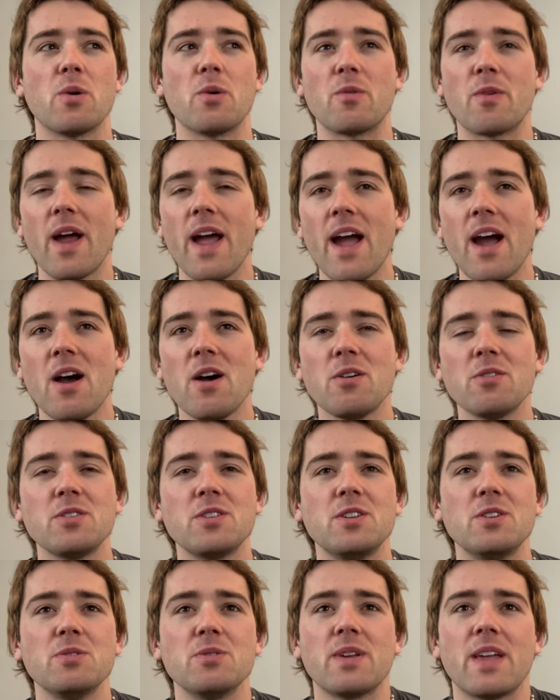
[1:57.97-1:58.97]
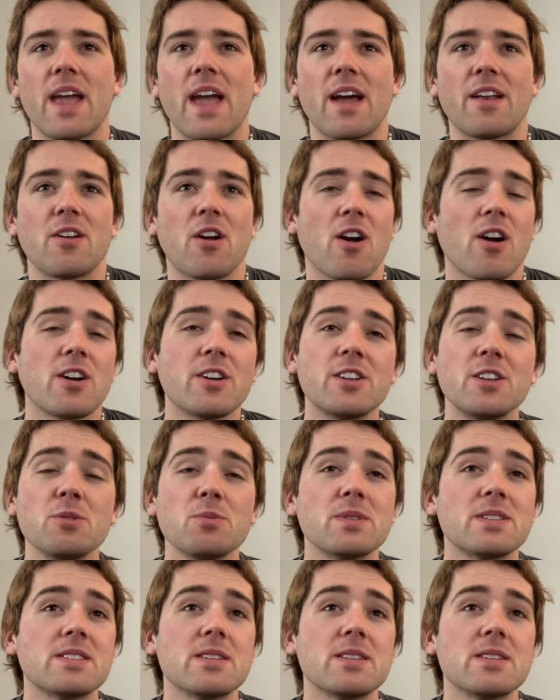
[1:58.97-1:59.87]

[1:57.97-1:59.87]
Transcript: around, you can't argue with